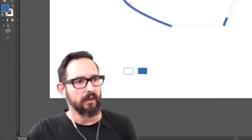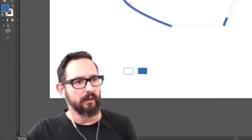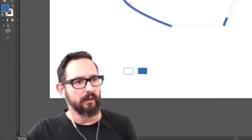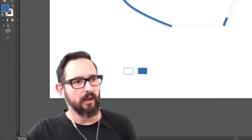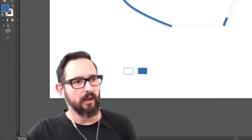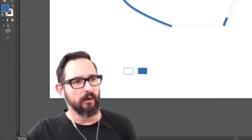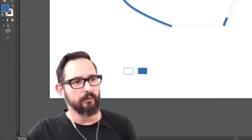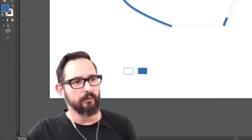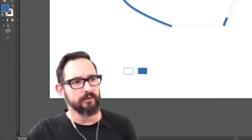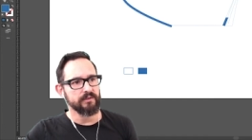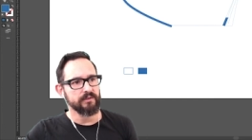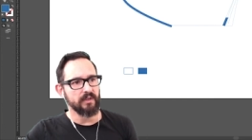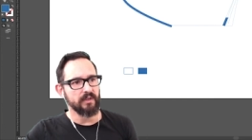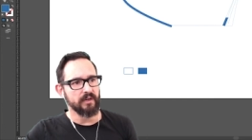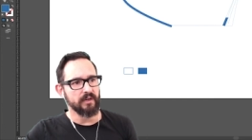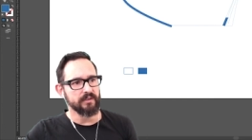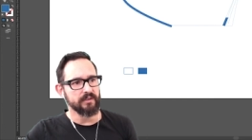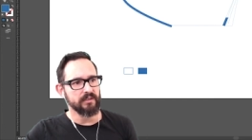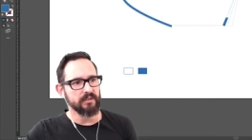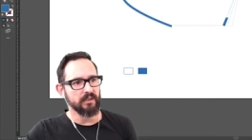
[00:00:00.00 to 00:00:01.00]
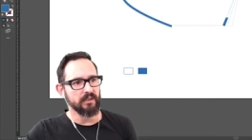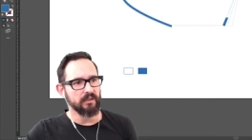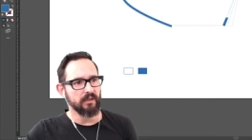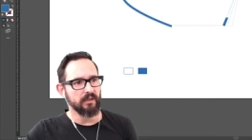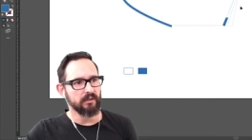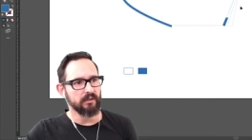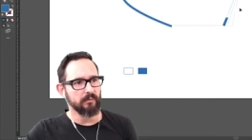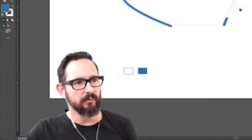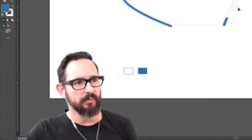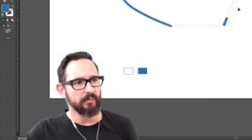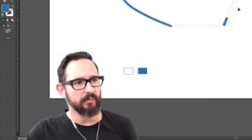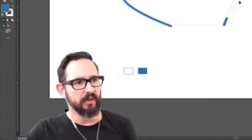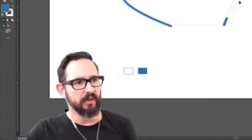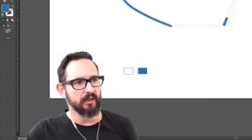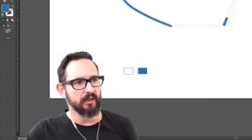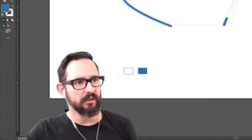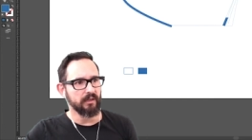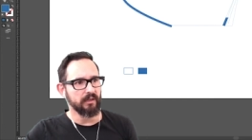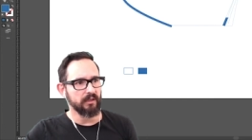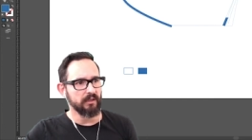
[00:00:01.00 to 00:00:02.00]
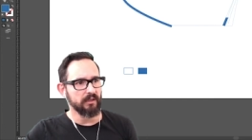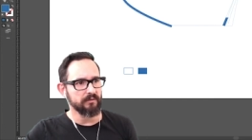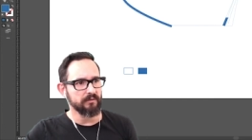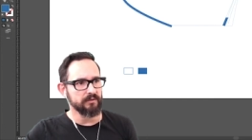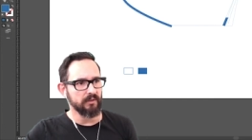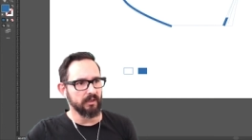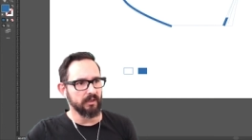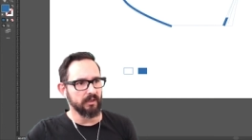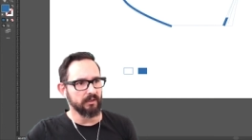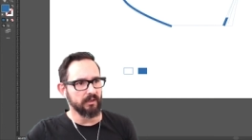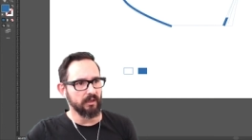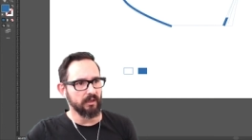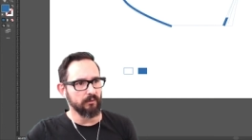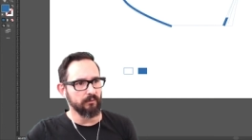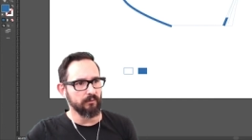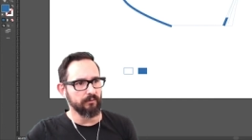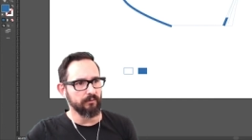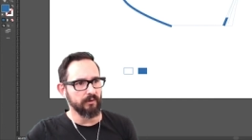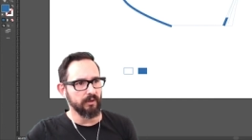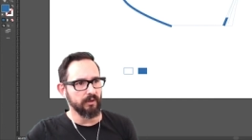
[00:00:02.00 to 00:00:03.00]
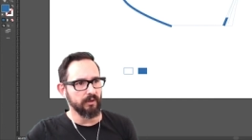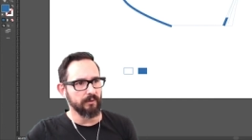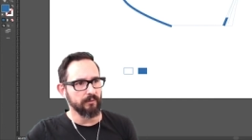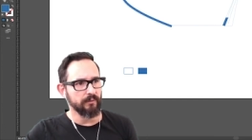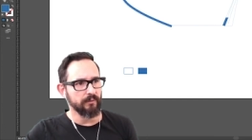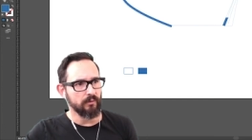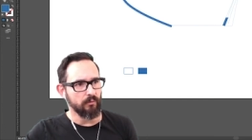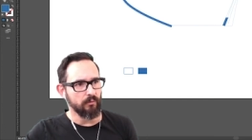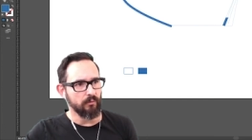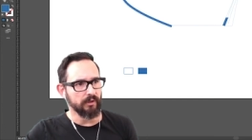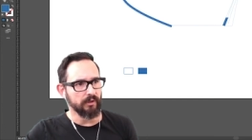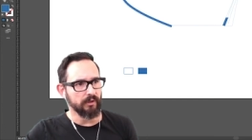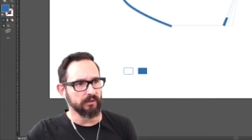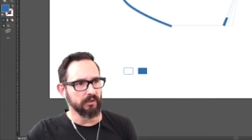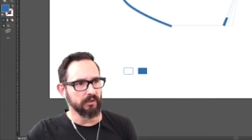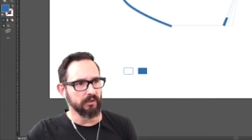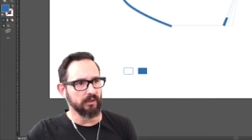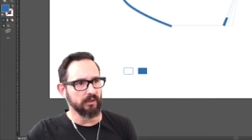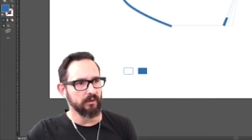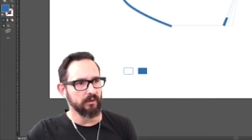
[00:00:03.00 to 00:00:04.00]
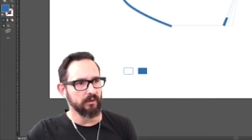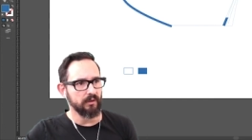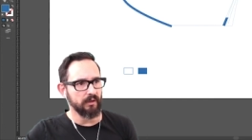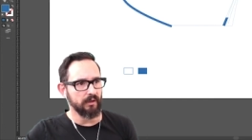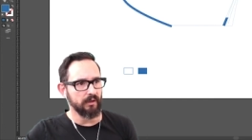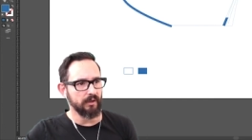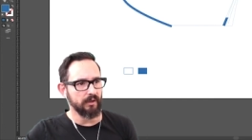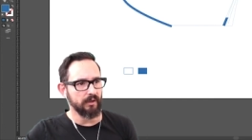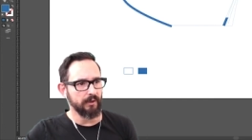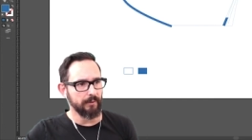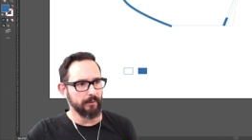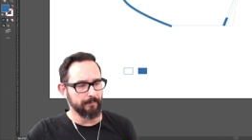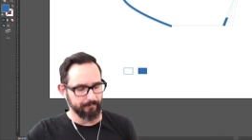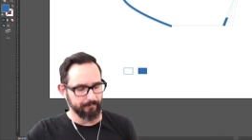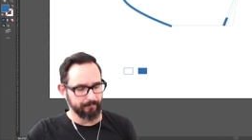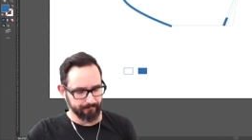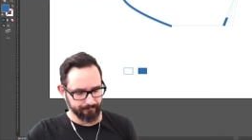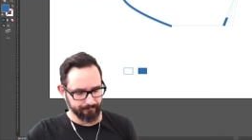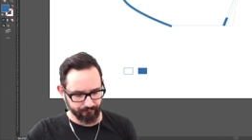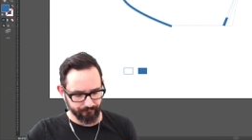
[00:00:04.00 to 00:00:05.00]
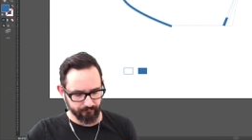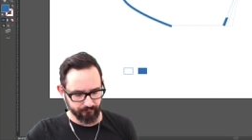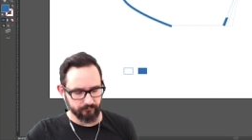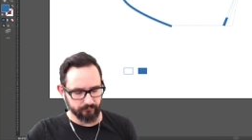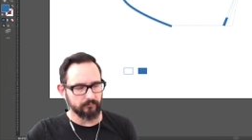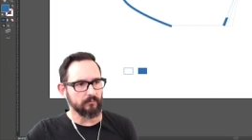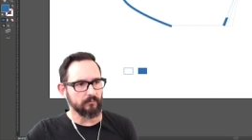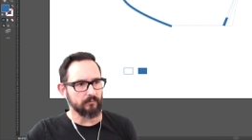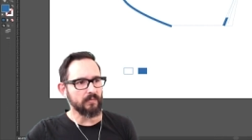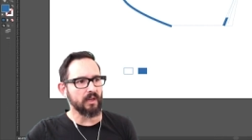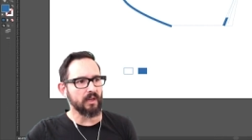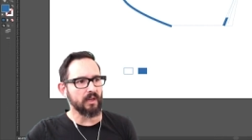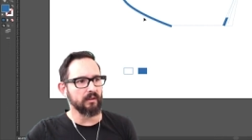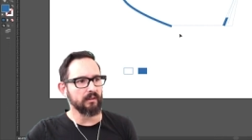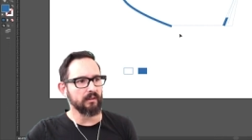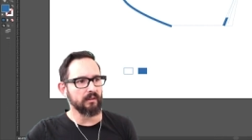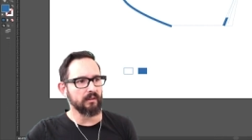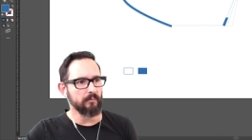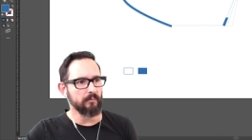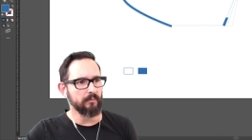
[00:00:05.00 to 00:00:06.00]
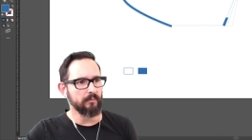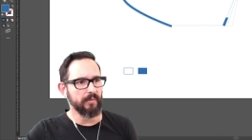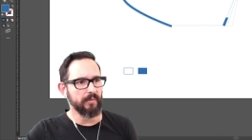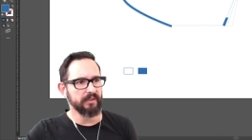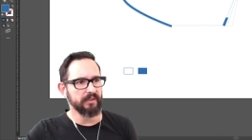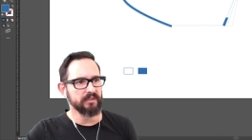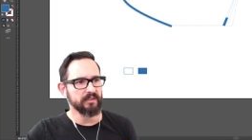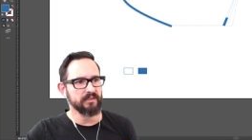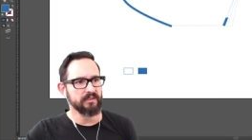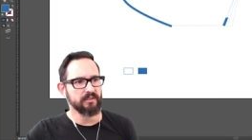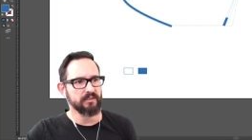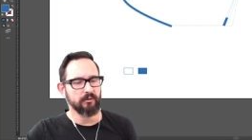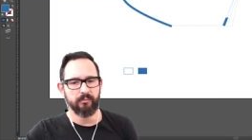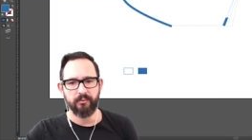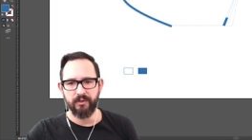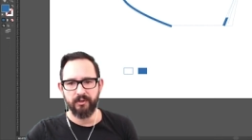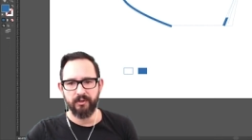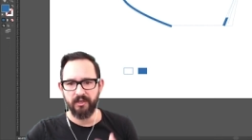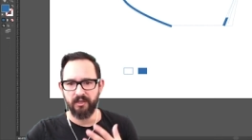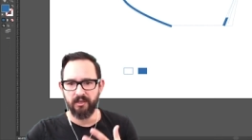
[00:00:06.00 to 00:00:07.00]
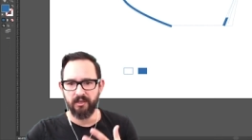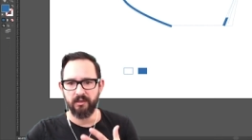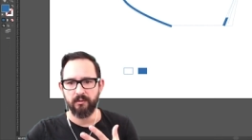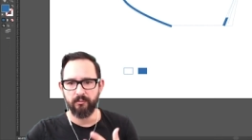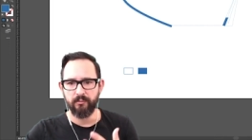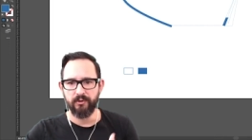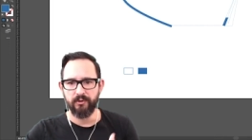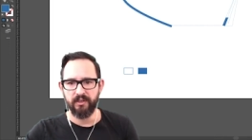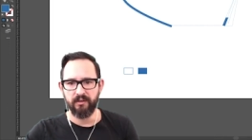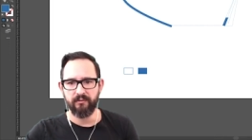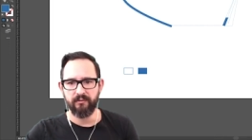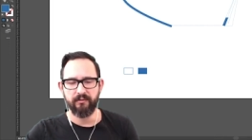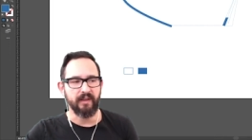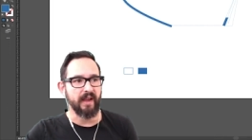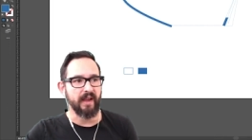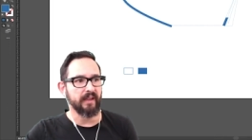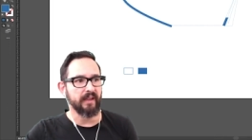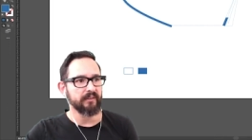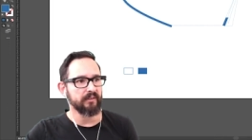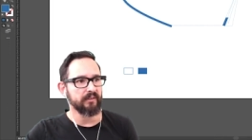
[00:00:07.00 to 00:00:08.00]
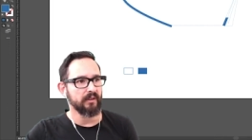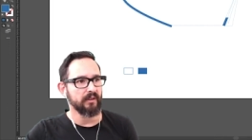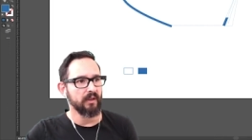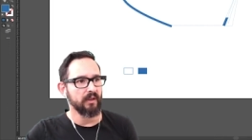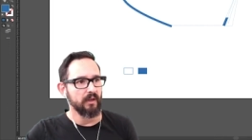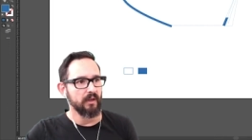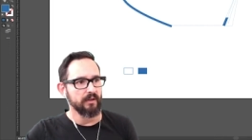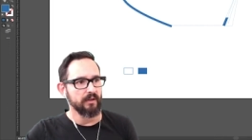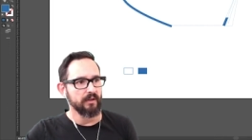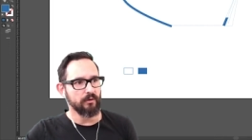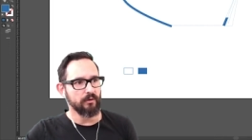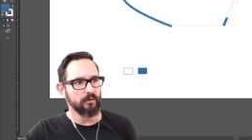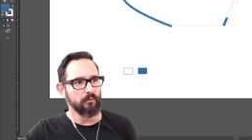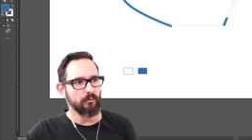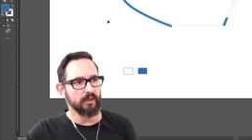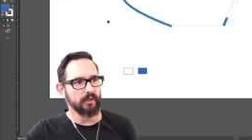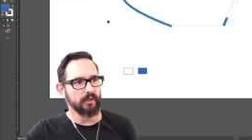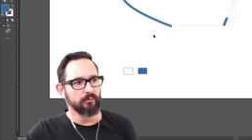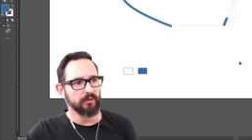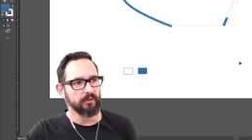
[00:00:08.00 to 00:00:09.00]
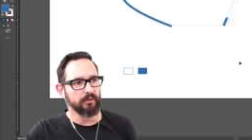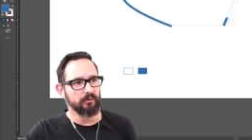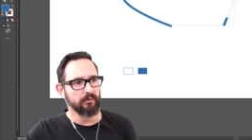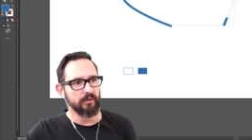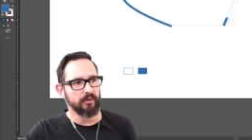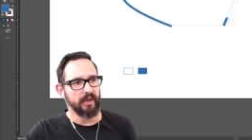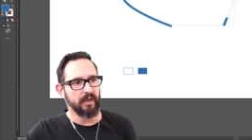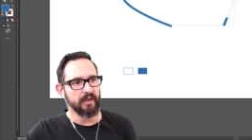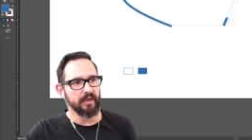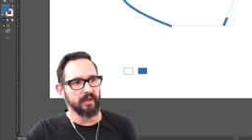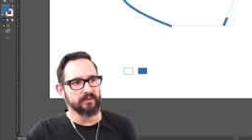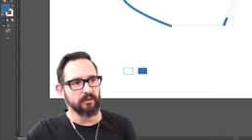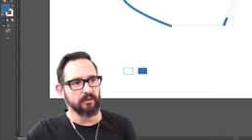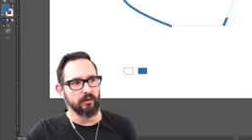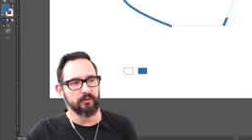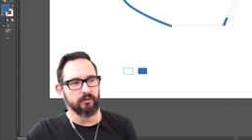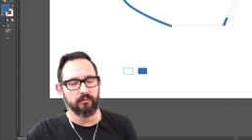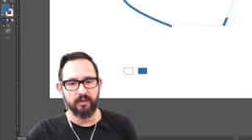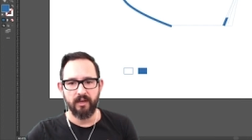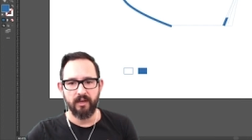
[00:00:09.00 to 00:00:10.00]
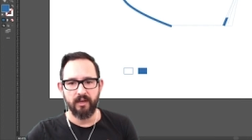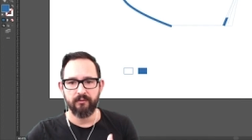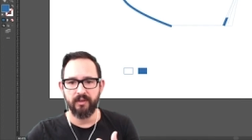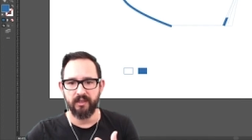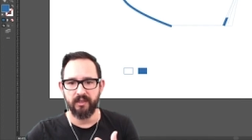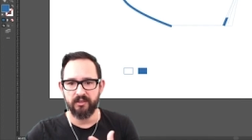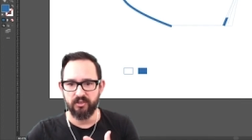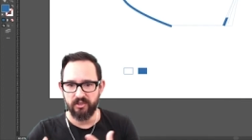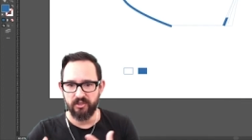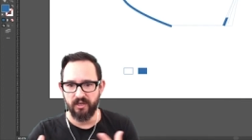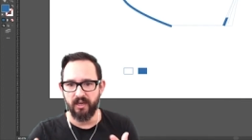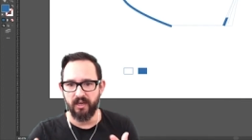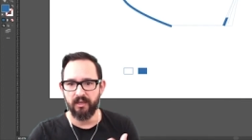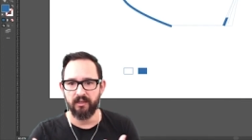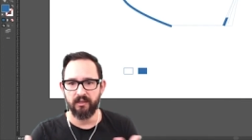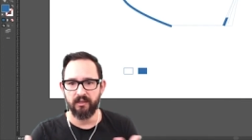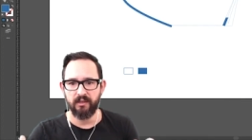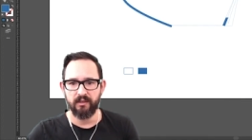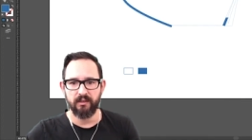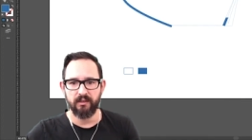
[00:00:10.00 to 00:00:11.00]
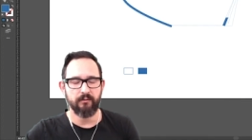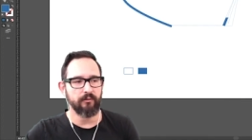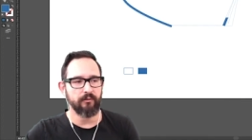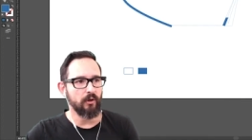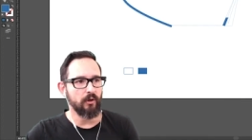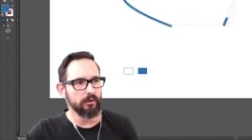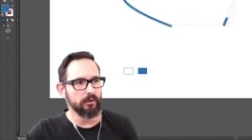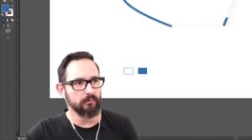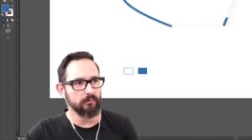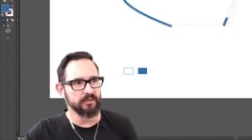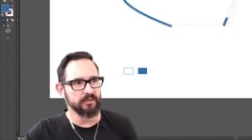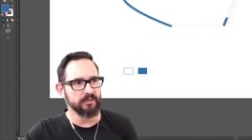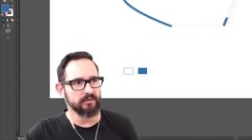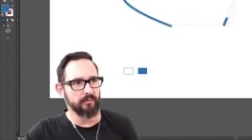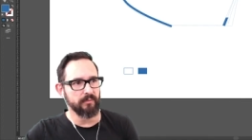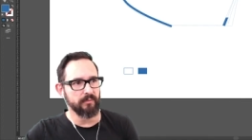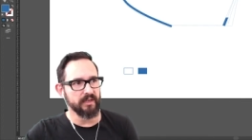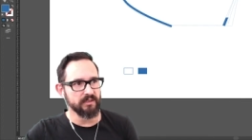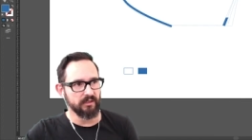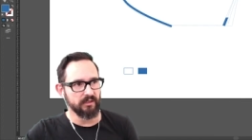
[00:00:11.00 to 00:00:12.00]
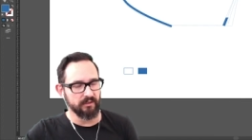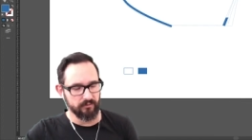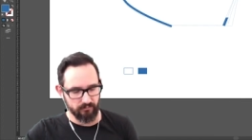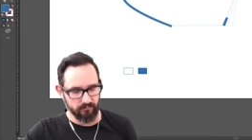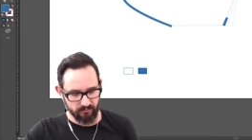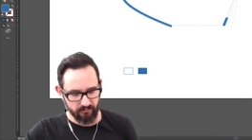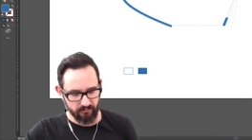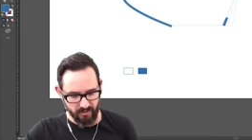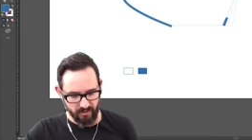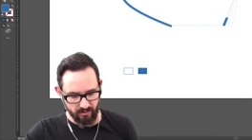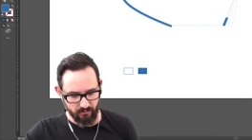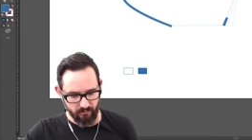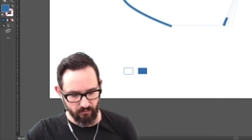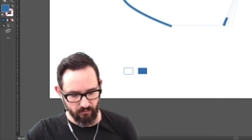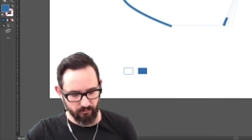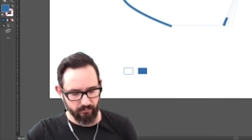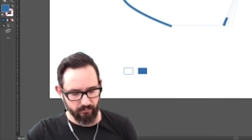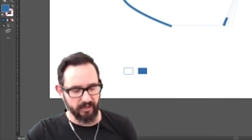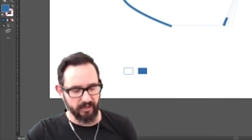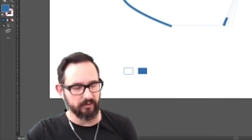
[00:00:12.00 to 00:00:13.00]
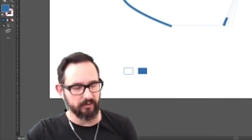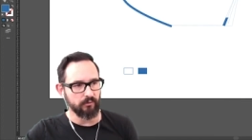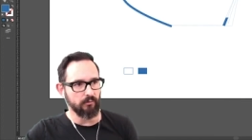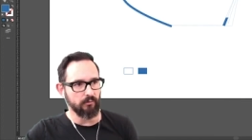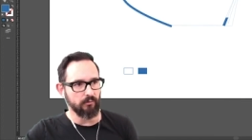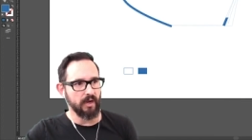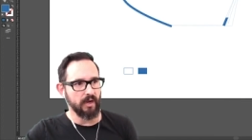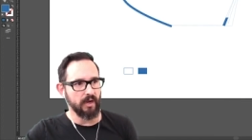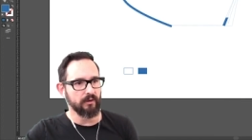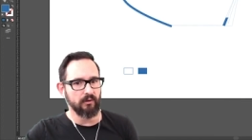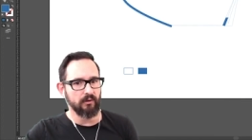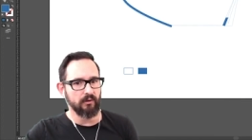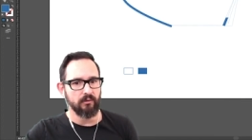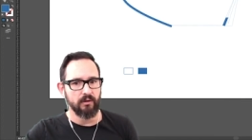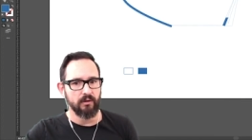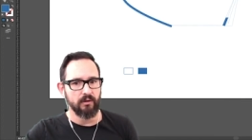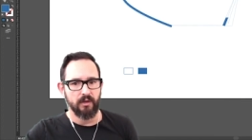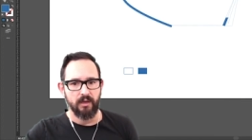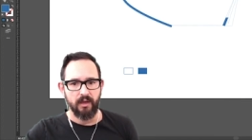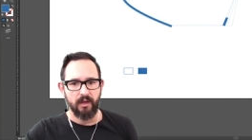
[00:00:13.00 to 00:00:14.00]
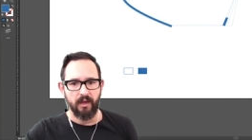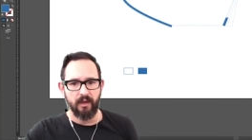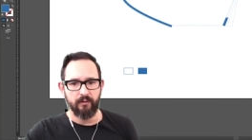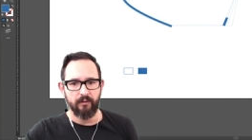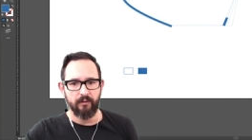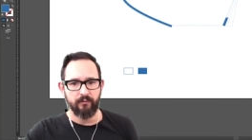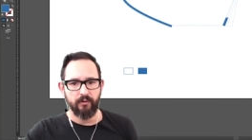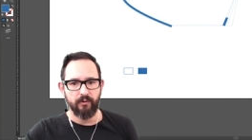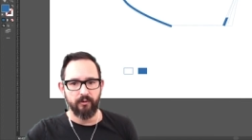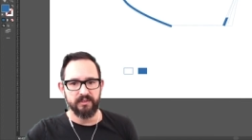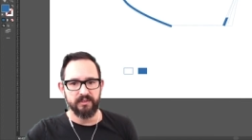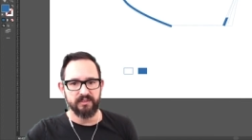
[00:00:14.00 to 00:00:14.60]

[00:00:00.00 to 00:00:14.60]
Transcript: Now you start seeing that the plan gives you that kind of quality, but it's still pretty flat. So what we do next in order to get that shading and the volume is basically to go back to Rhino, and from